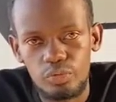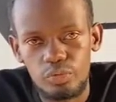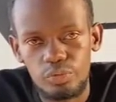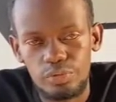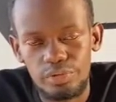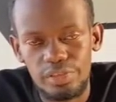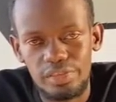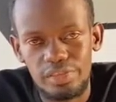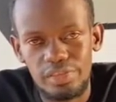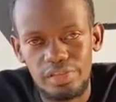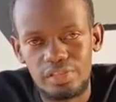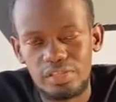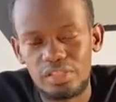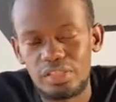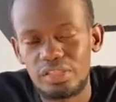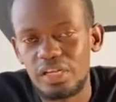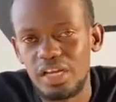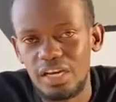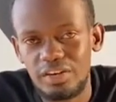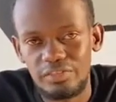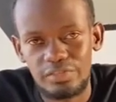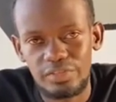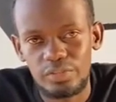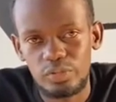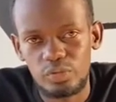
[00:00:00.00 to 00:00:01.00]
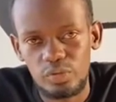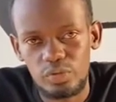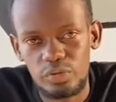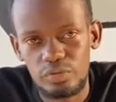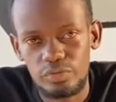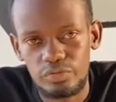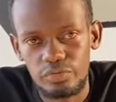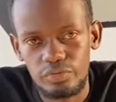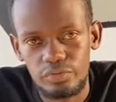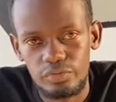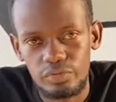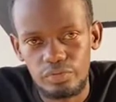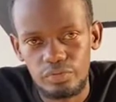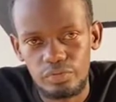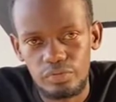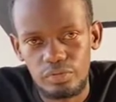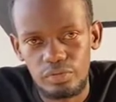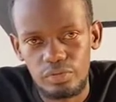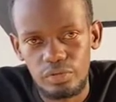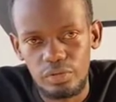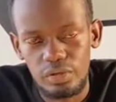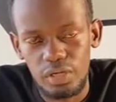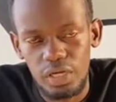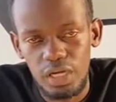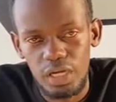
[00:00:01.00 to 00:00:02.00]
we just laugh it off
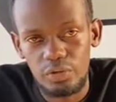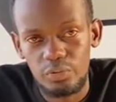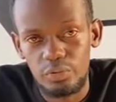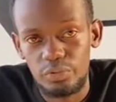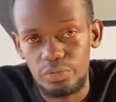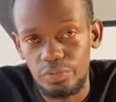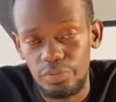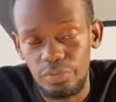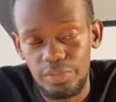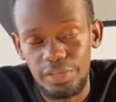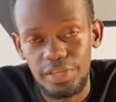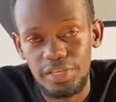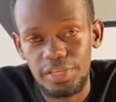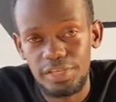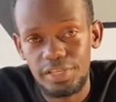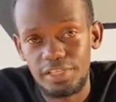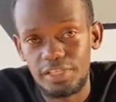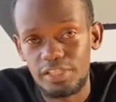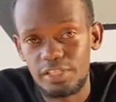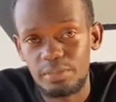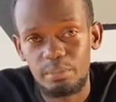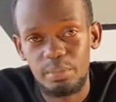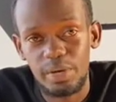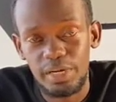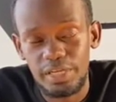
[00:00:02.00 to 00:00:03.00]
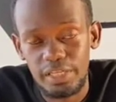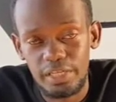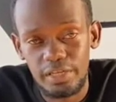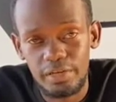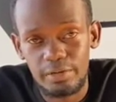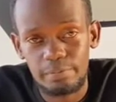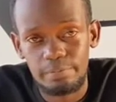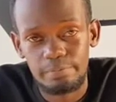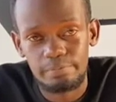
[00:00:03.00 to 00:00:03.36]
and we think it's minor.